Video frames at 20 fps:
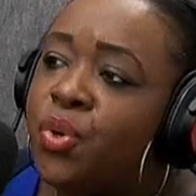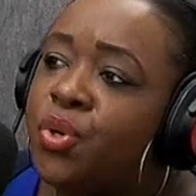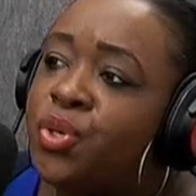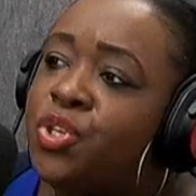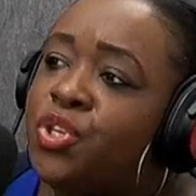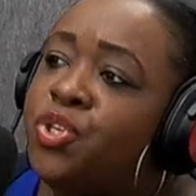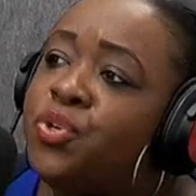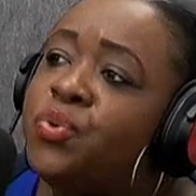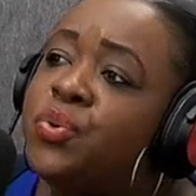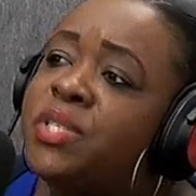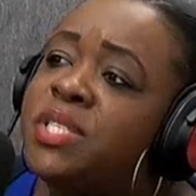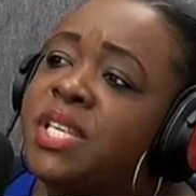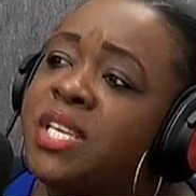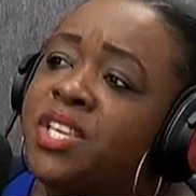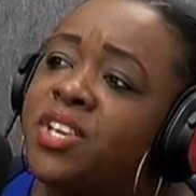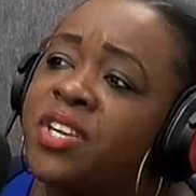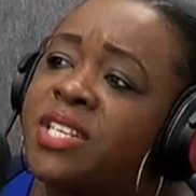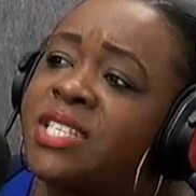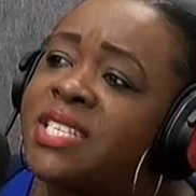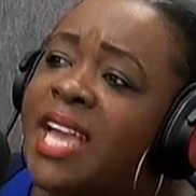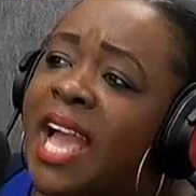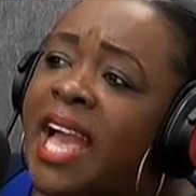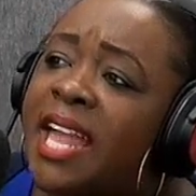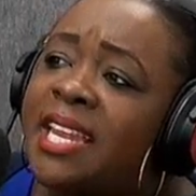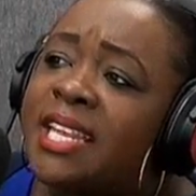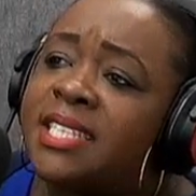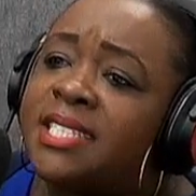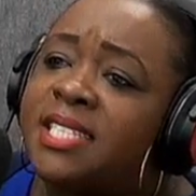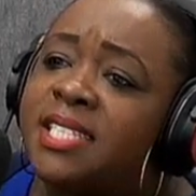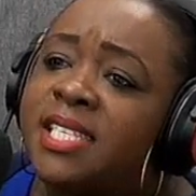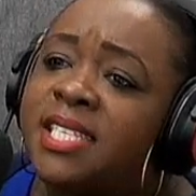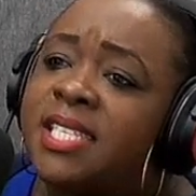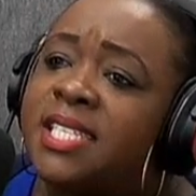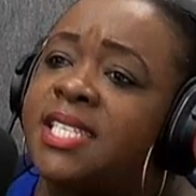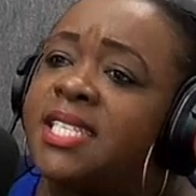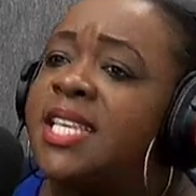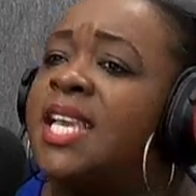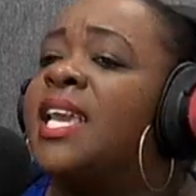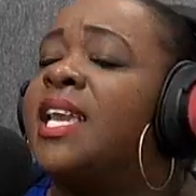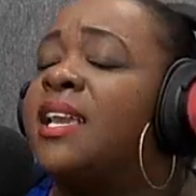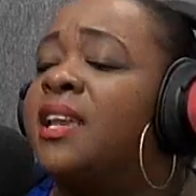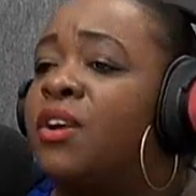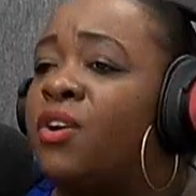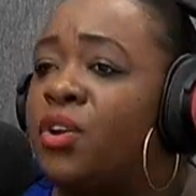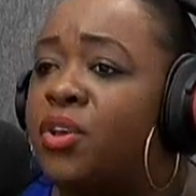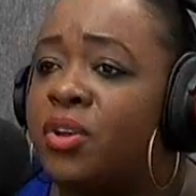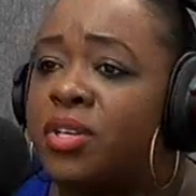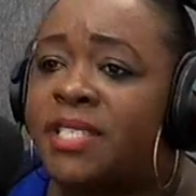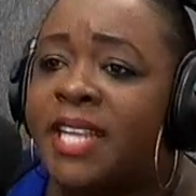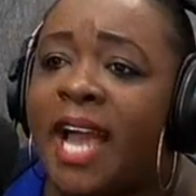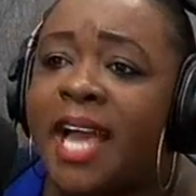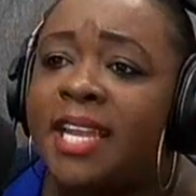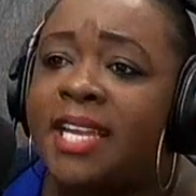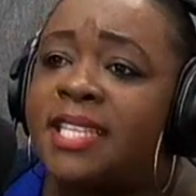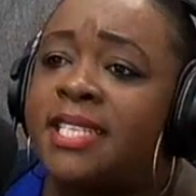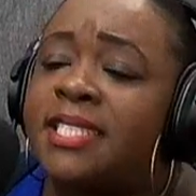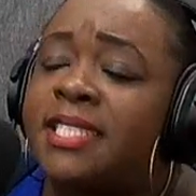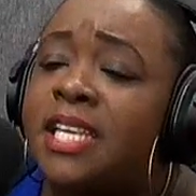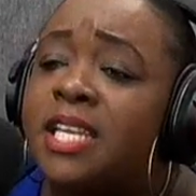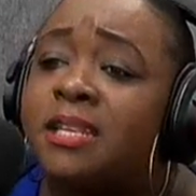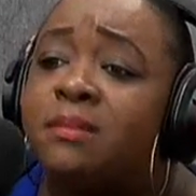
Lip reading: using your talent to sing or your talent in